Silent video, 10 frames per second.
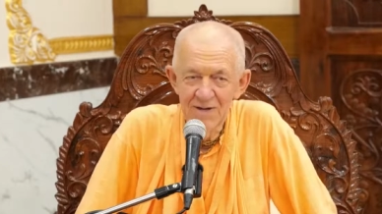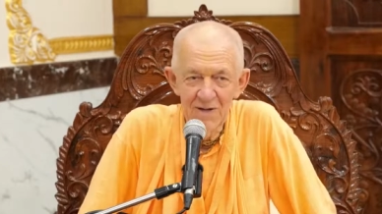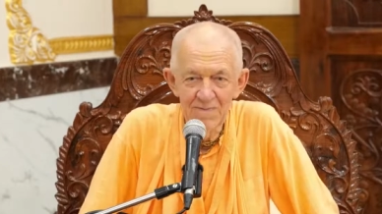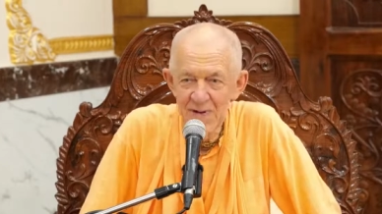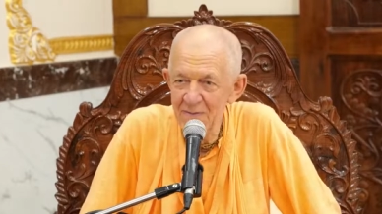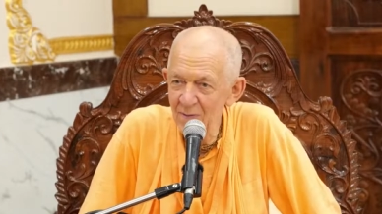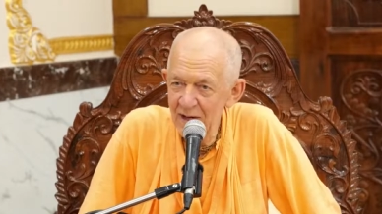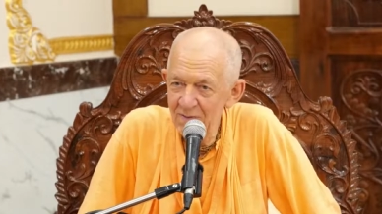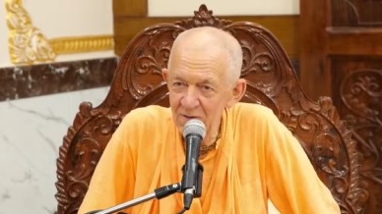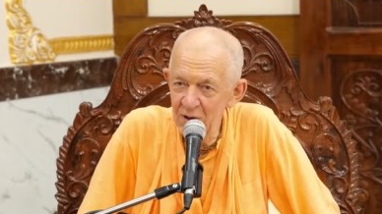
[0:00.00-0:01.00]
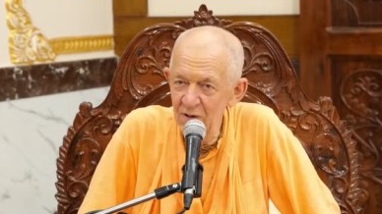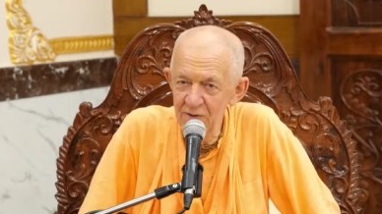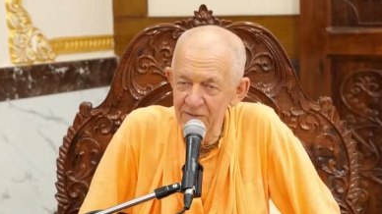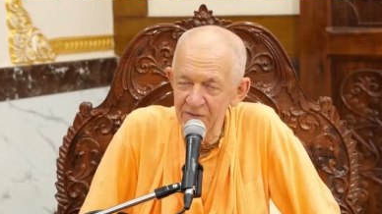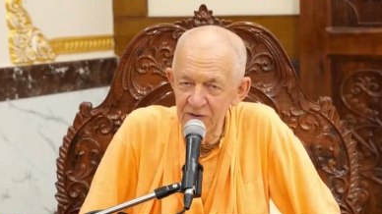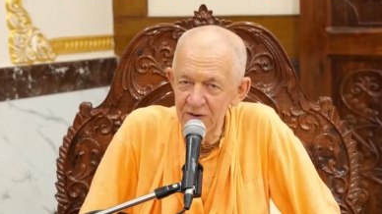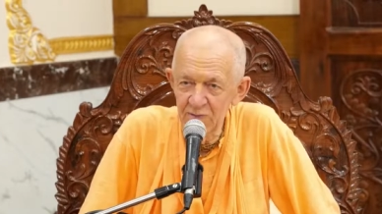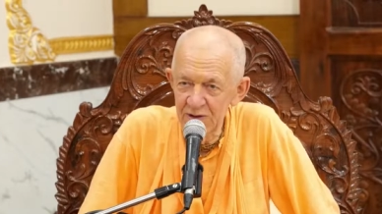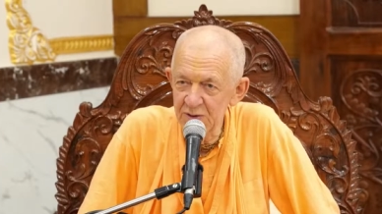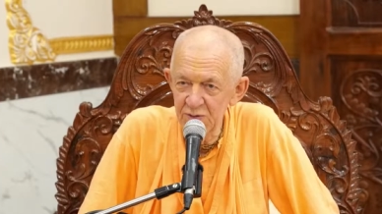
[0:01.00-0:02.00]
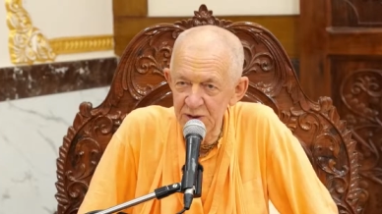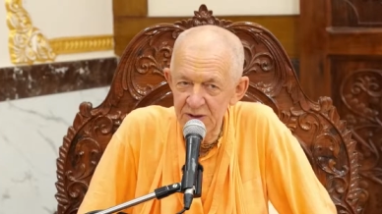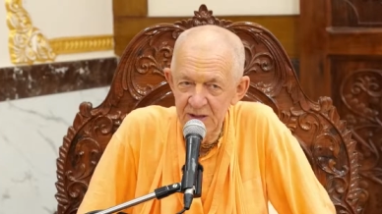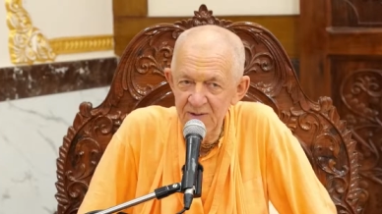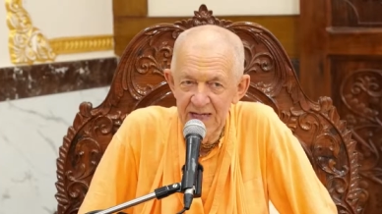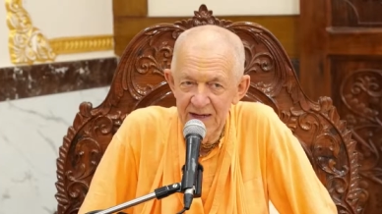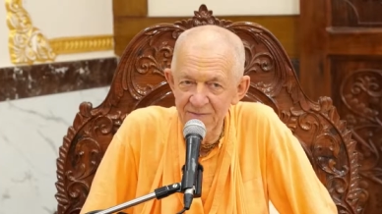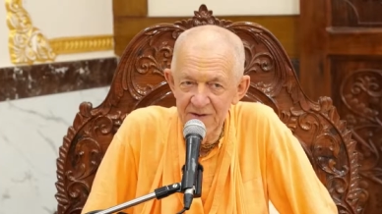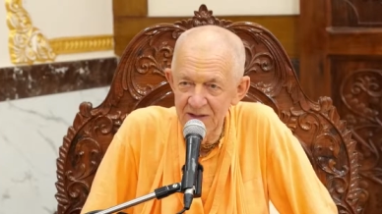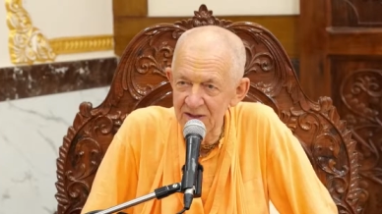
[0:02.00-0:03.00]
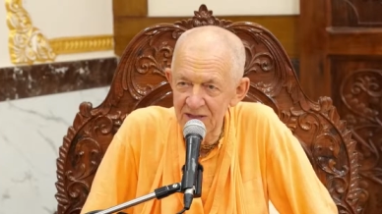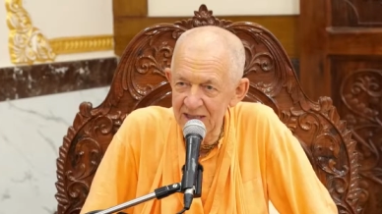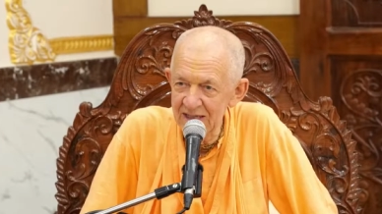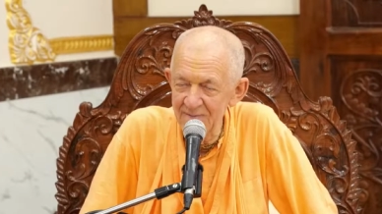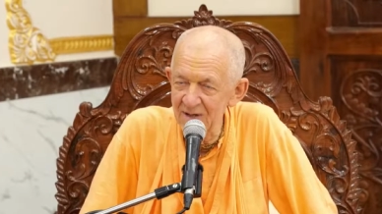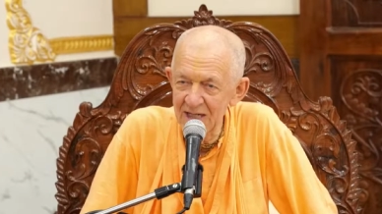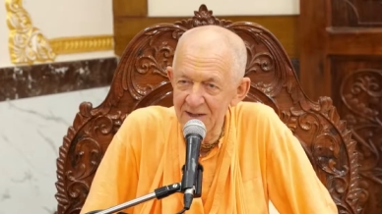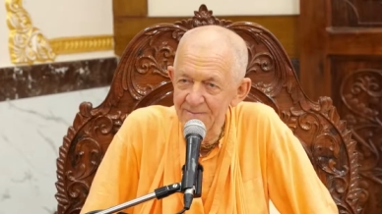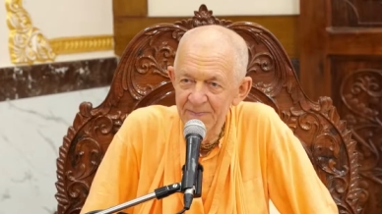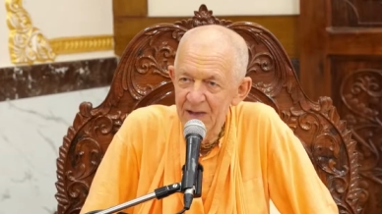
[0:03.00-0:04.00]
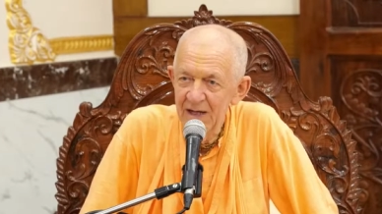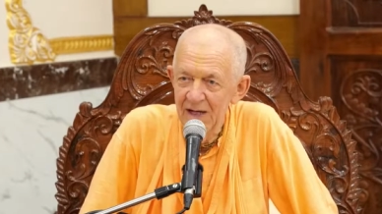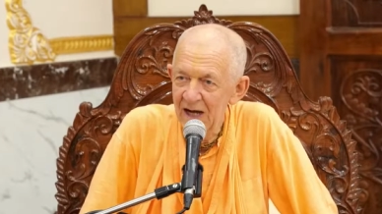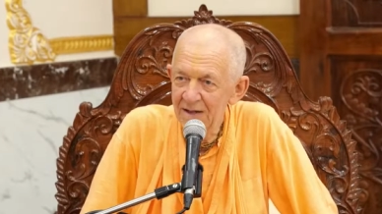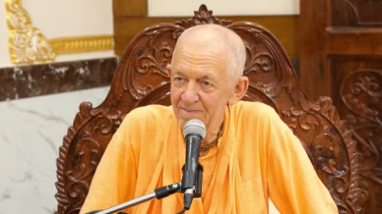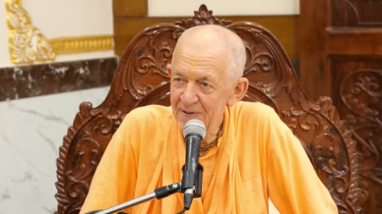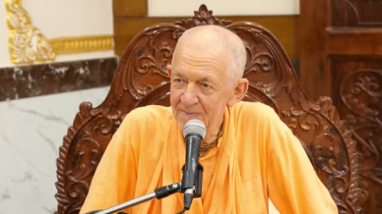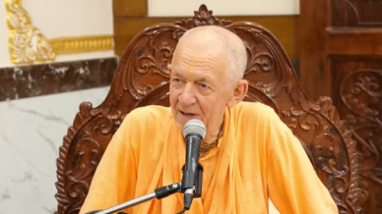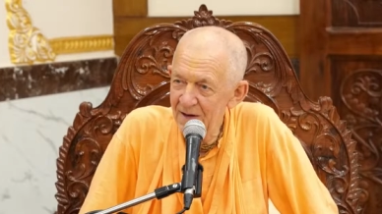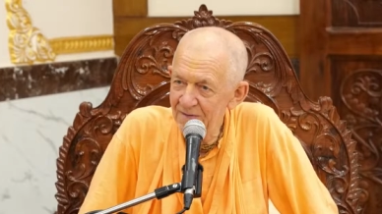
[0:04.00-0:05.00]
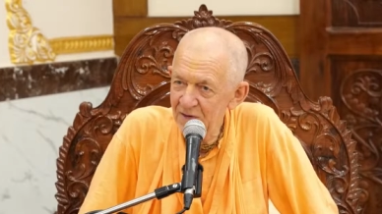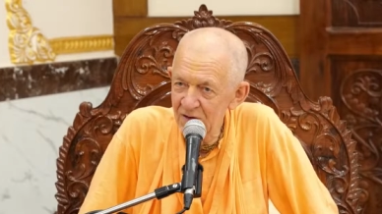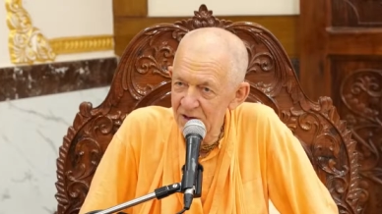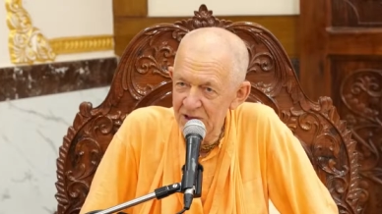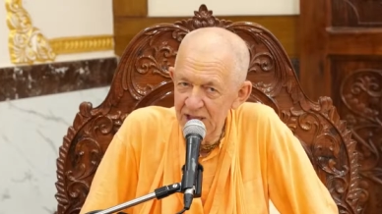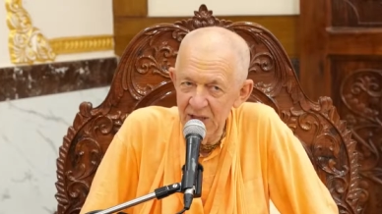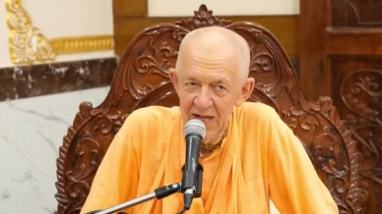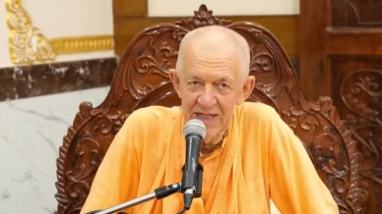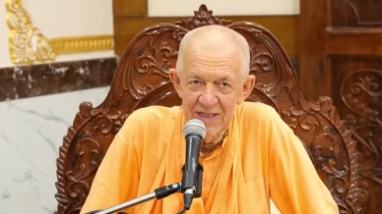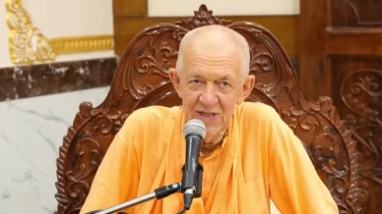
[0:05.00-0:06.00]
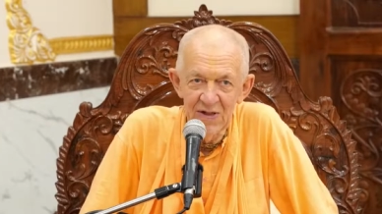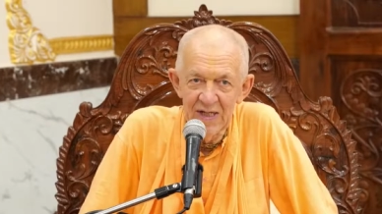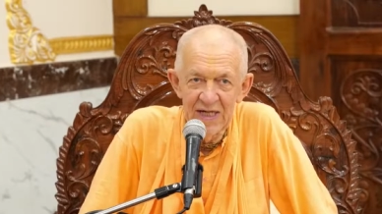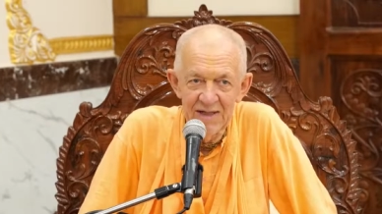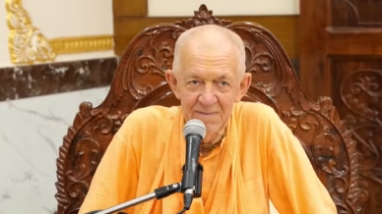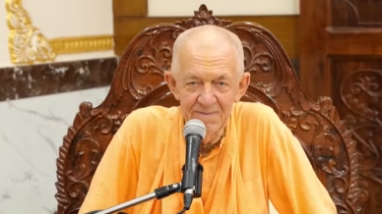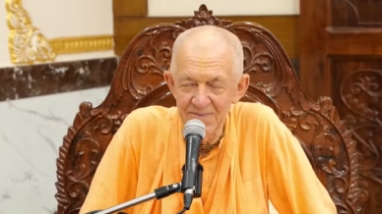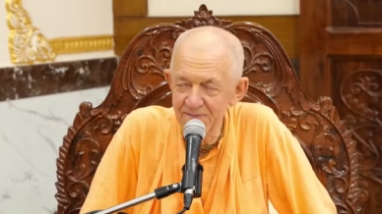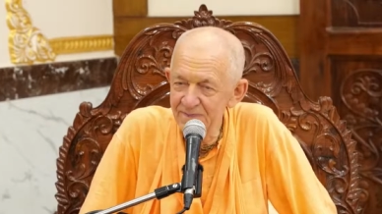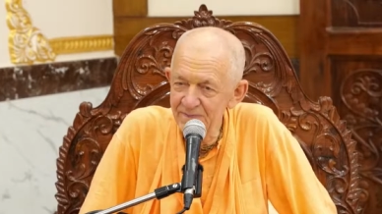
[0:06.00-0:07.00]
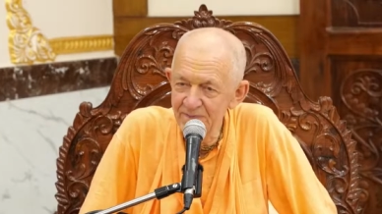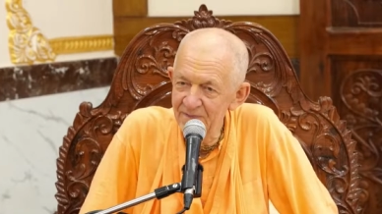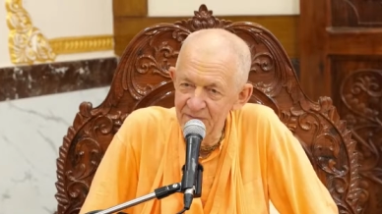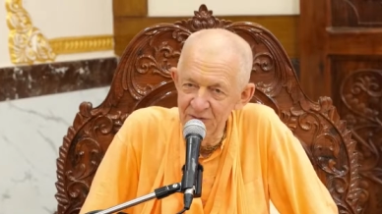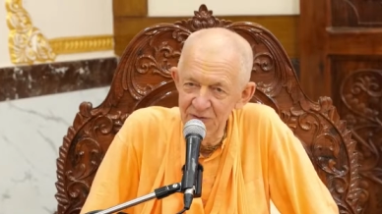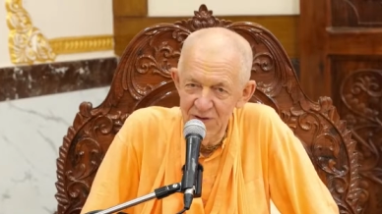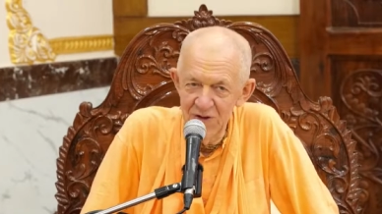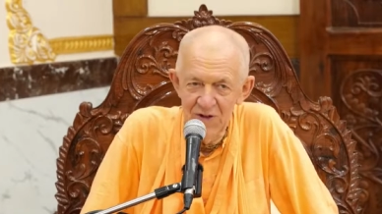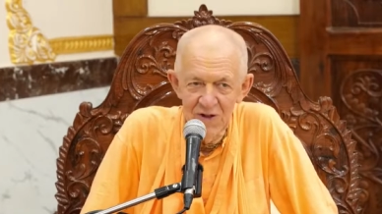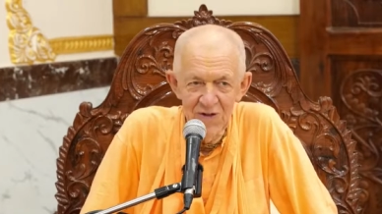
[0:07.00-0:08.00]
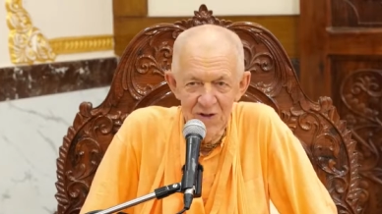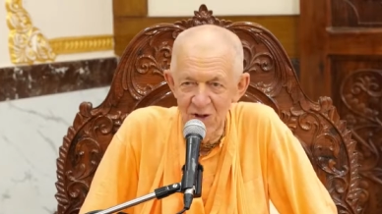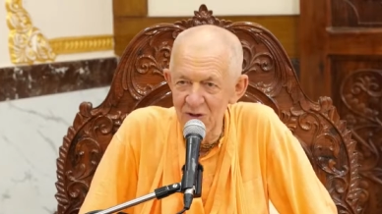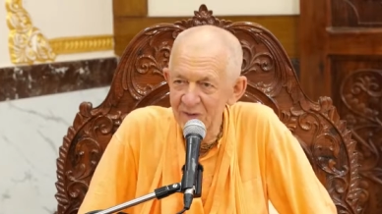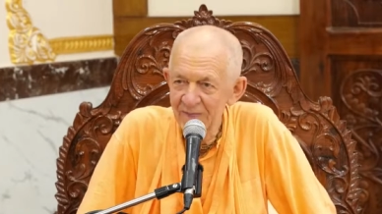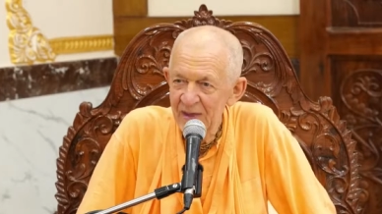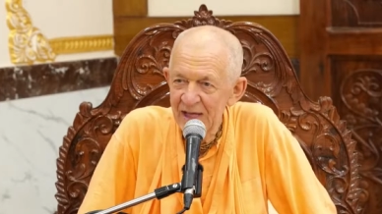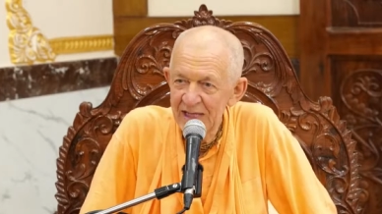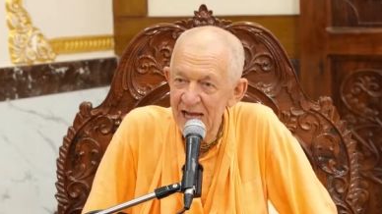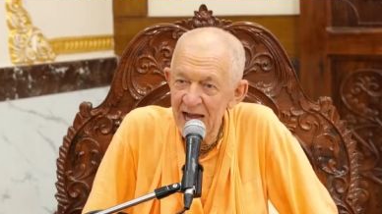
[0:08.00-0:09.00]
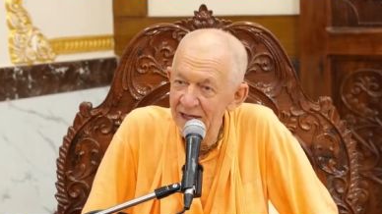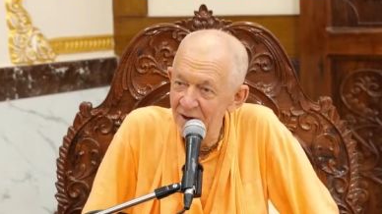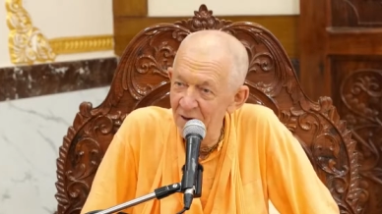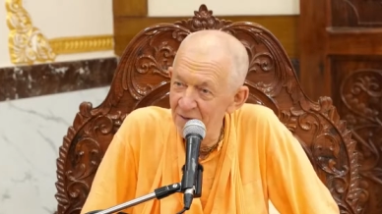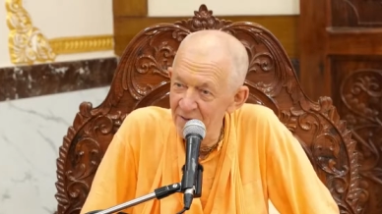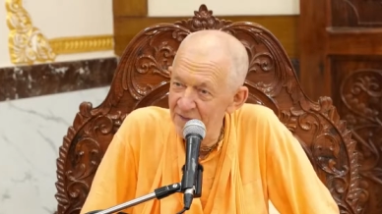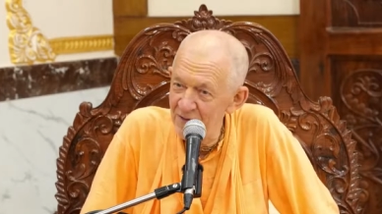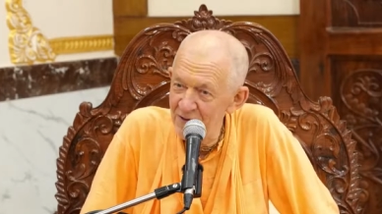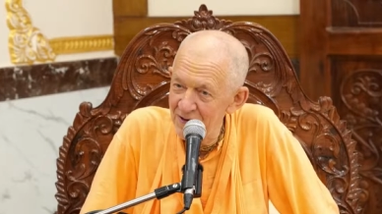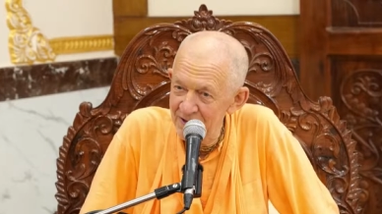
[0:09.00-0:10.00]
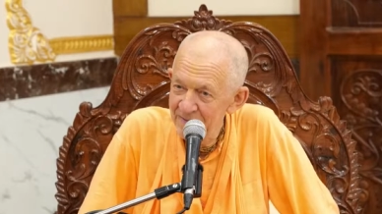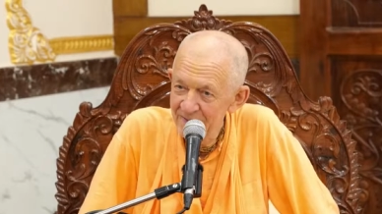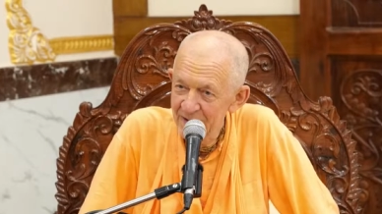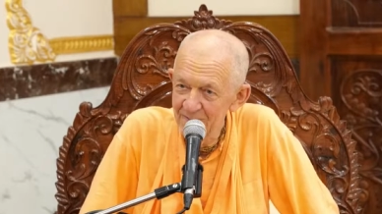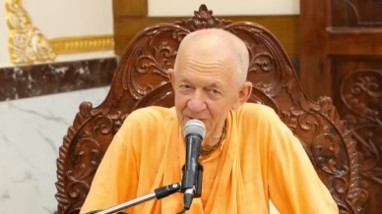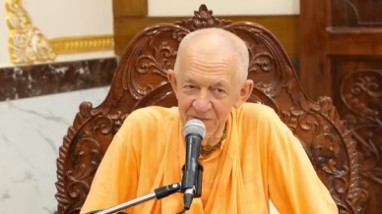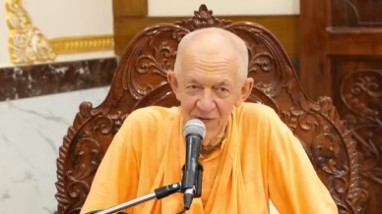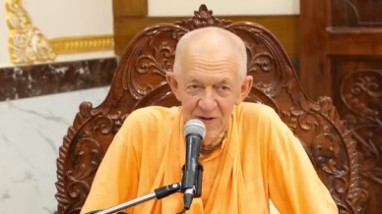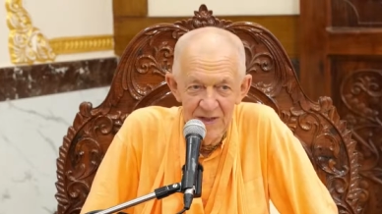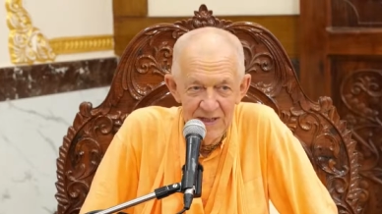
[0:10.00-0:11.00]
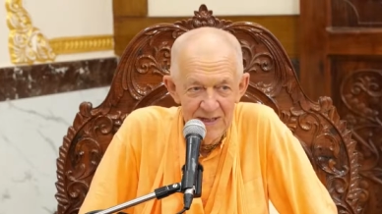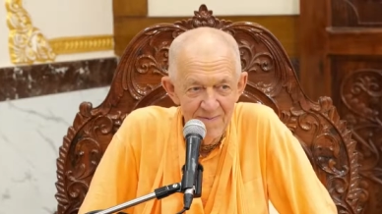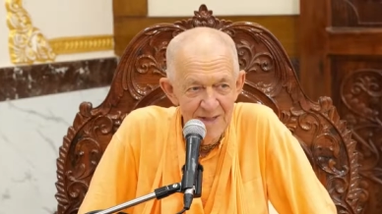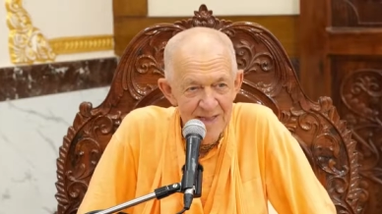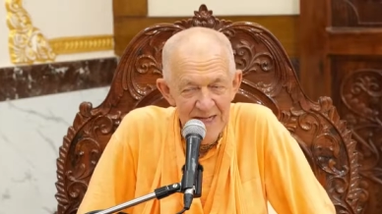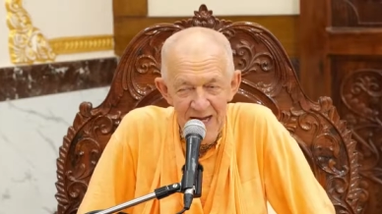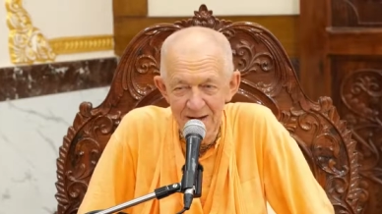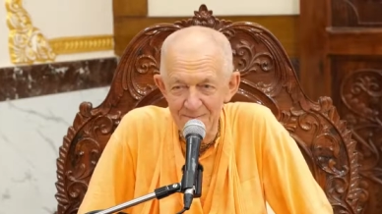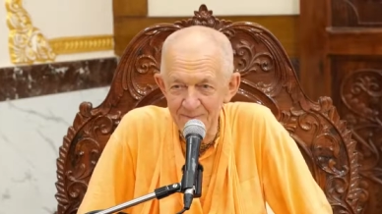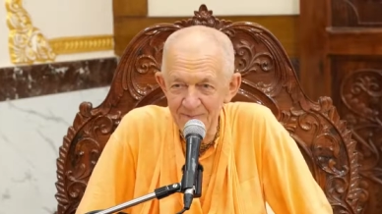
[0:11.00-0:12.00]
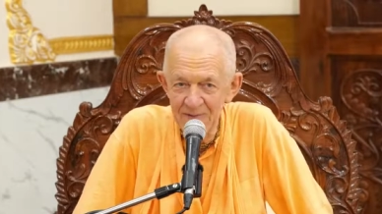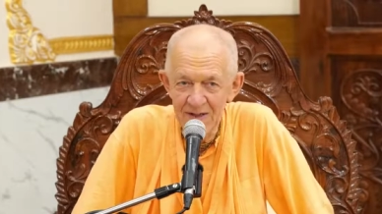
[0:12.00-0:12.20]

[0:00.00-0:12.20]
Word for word: And so Bhima went with all the food which was to be given to the demon. And Bhima, of course, he likes to eat food, you know. So he ate all the food before the demon came.